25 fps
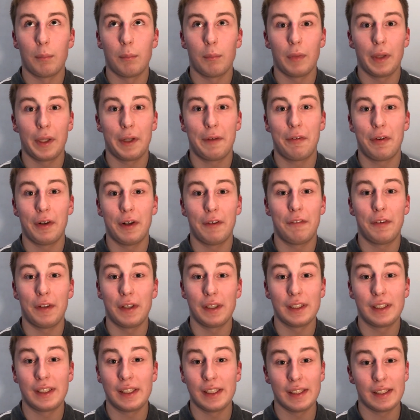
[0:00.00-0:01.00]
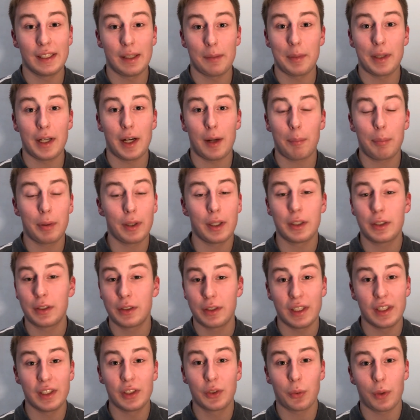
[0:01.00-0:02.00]
Like for instance, I mean, I'll put
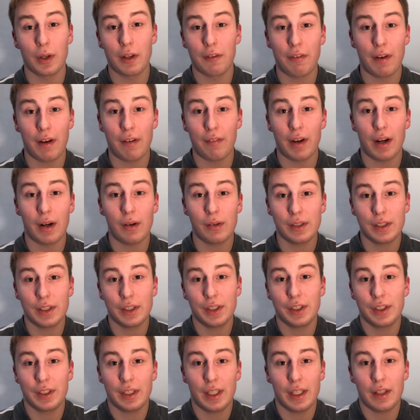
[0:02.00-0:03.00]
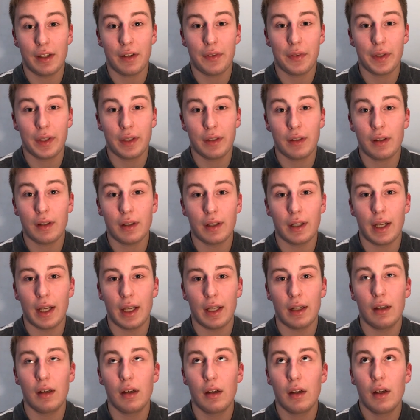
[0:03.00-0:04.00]
in 25 hours and just get nothing done,
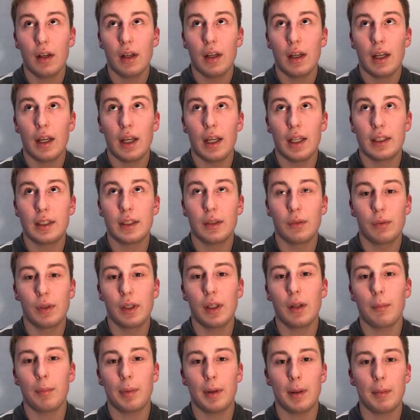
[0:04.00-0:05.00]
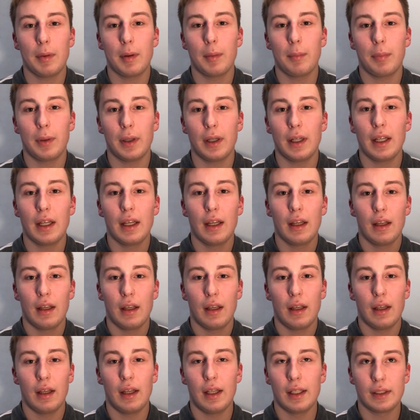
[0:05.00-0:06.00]
and it's a real bummer, but
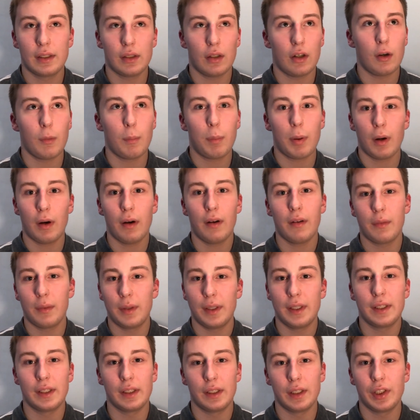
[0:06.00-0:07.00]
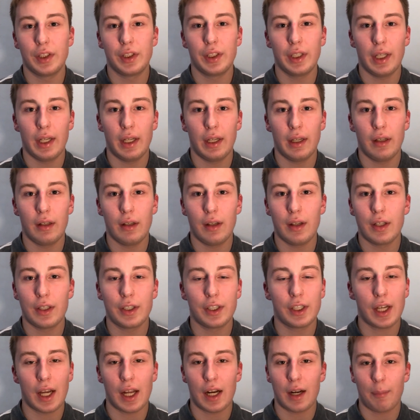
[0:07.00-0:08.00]
it's all part of the research and you
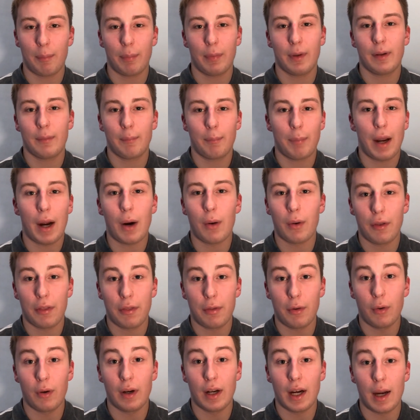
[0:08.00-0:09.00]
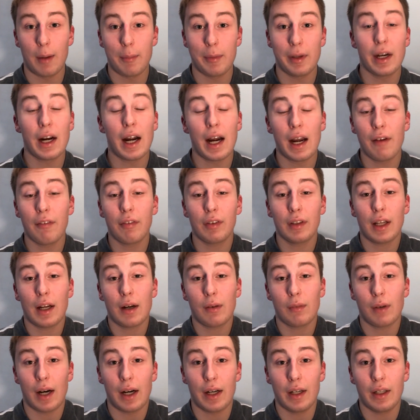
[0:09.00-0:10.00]
just gotta power through it. I mean, I have a
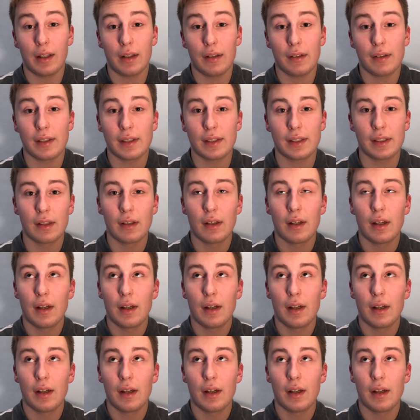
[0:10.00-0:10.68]
lot riding on this,